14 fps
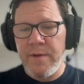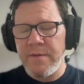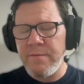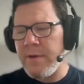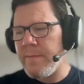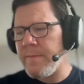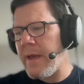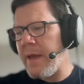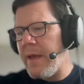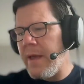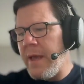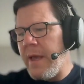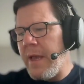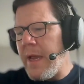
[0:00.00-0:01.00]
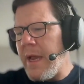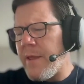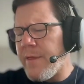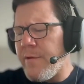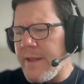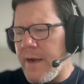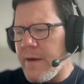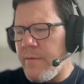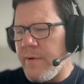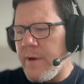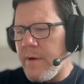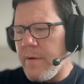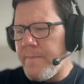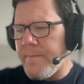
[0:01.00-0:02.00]
as well. And through that
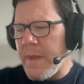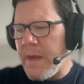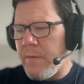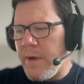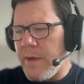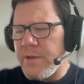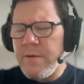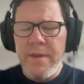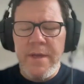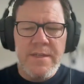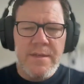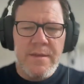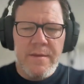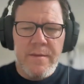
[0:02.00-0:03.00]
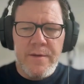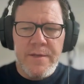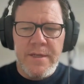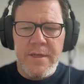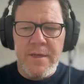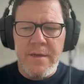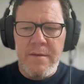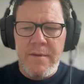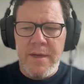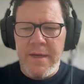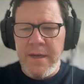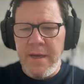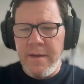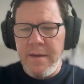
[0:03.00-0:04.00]
career, around 2013,
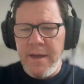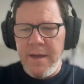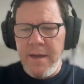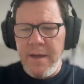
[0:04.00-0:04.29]
again,